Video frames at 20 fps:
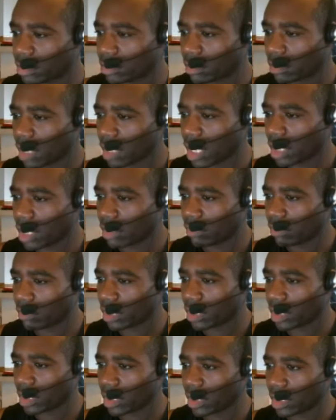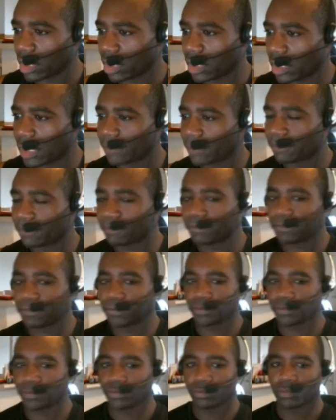So how do I?
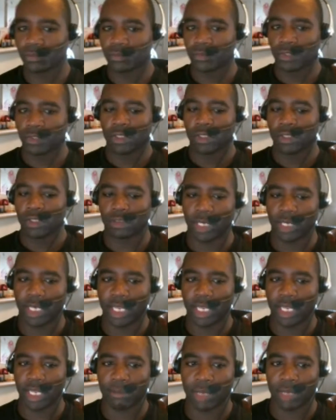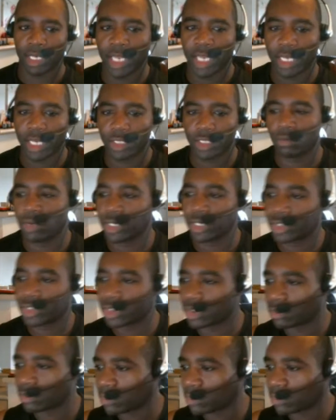So my next
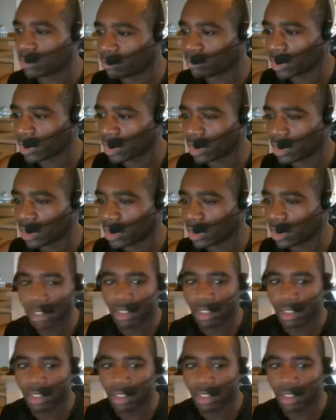question would be,